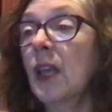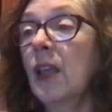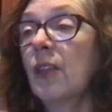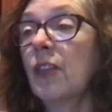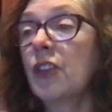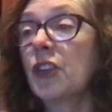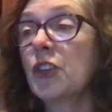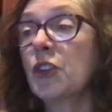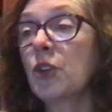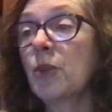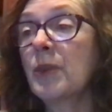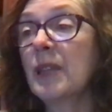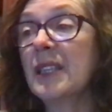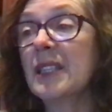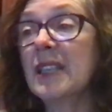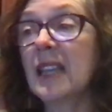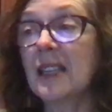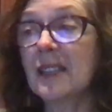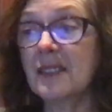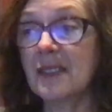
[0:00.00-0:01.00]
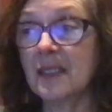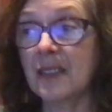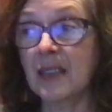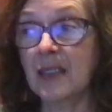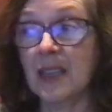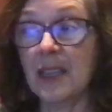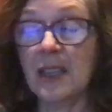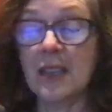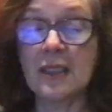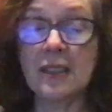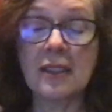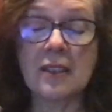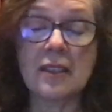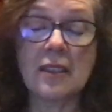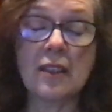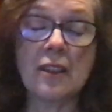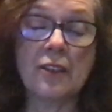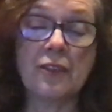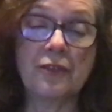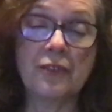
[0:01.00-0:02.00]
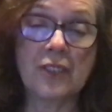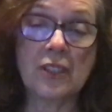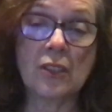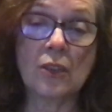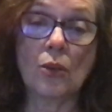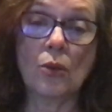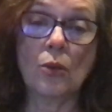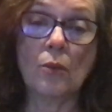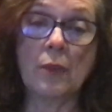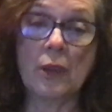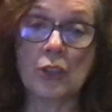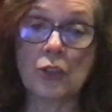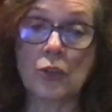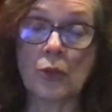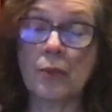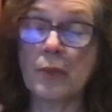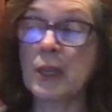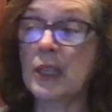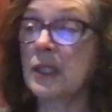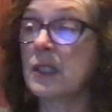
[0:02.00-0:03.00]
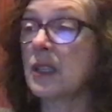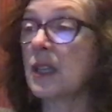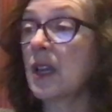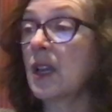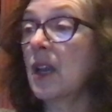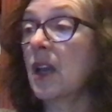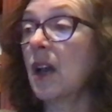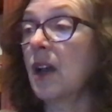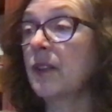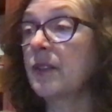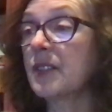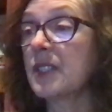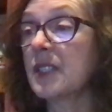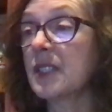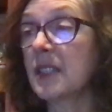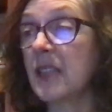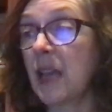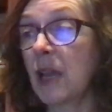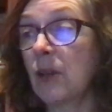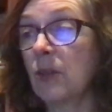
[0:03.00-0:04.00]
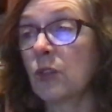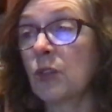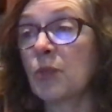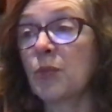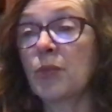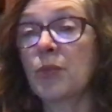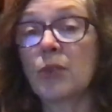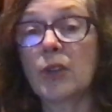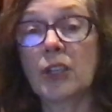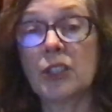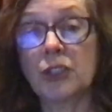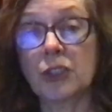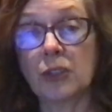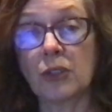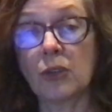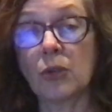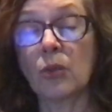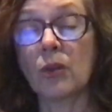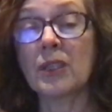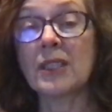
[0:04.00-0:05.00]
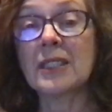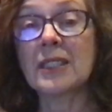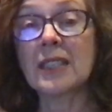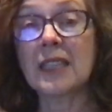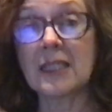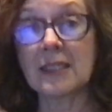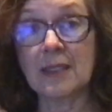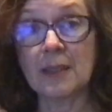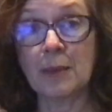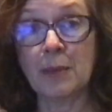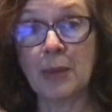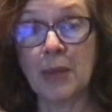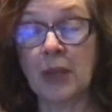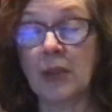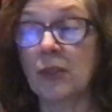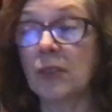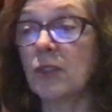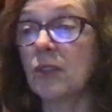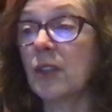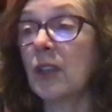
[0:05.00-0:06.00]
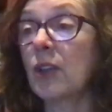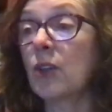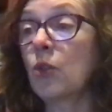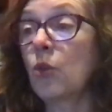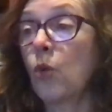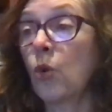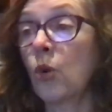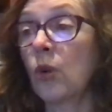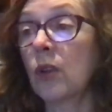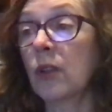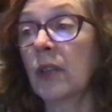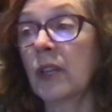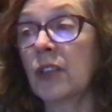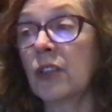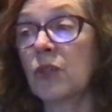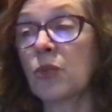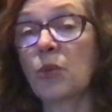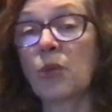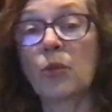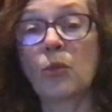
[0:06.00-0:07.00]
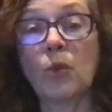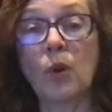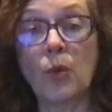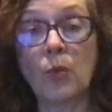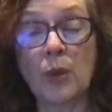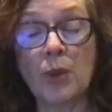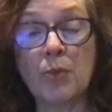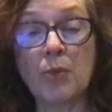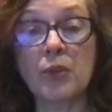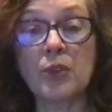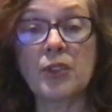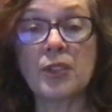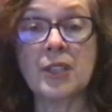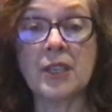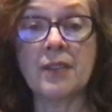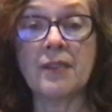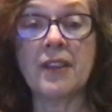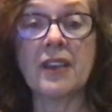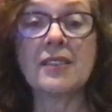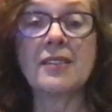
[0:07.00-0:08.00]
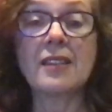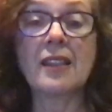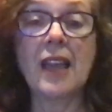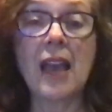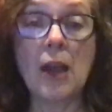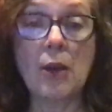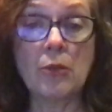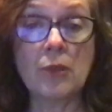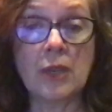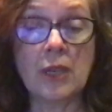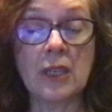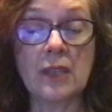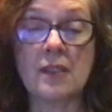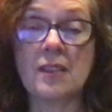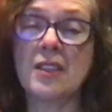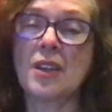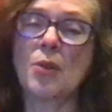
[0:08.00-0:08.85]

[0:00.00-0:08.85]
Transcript: The term intensity is the physical measurement of sound pressure or decibels and correlates with what we perceive as loudness.